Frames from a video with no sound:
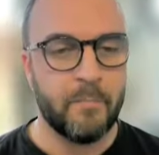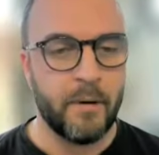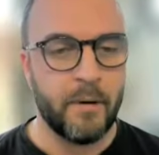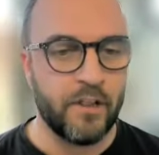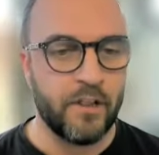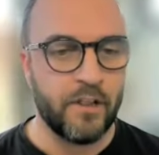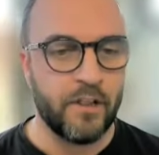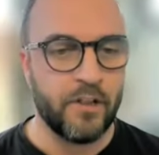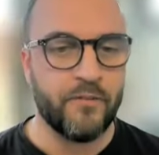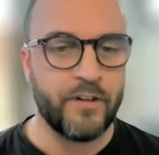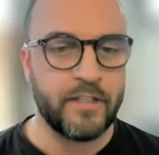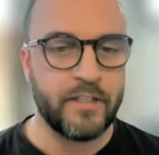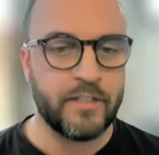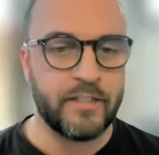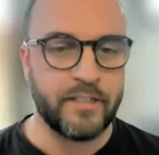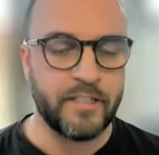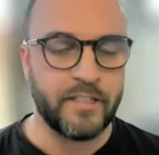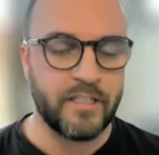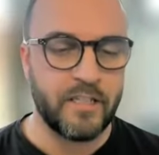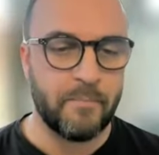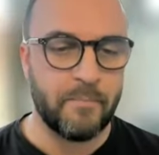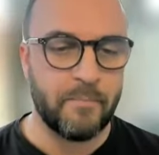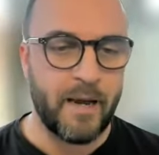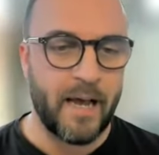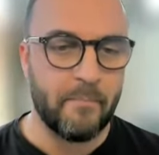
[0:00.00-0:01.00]
but a lot of it's
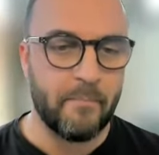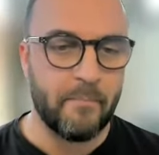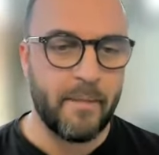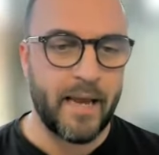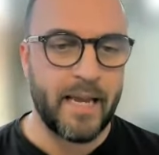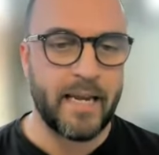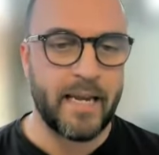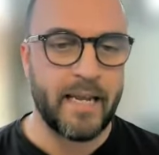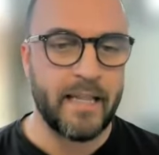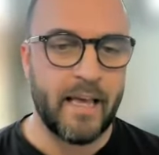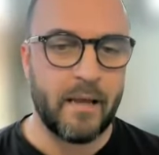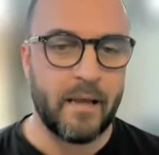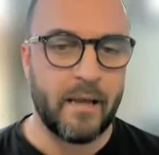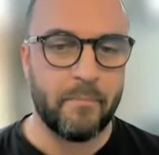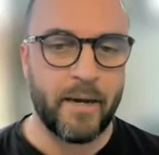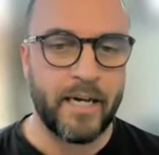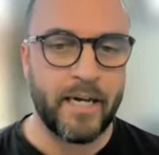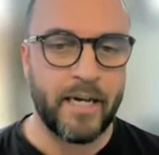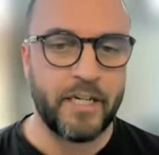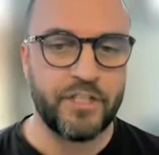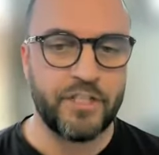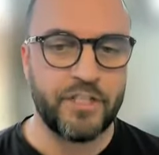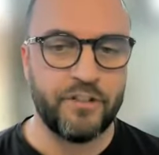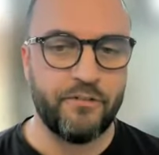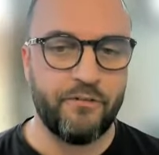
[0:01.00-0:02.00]
just about making that
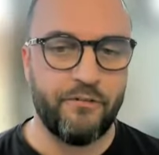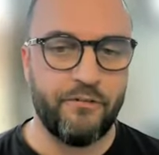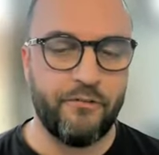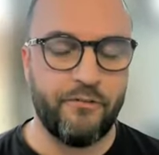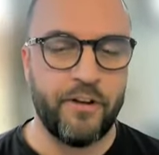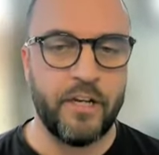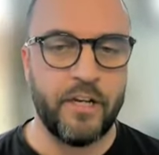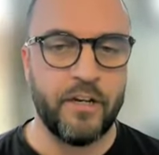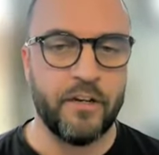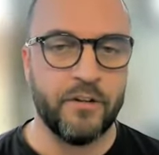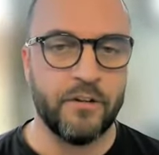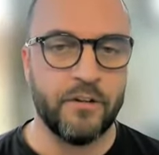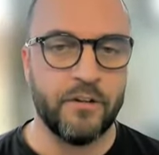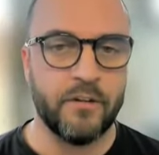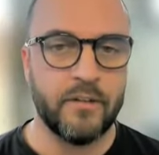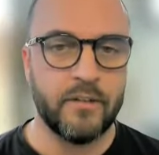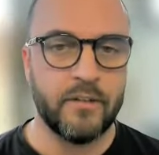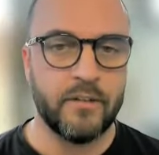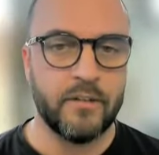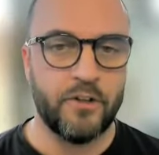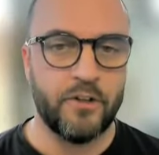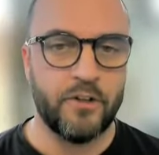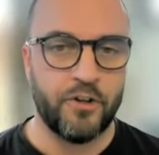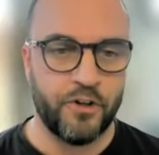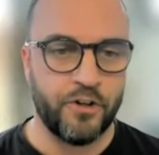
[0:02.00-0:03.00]
patient feel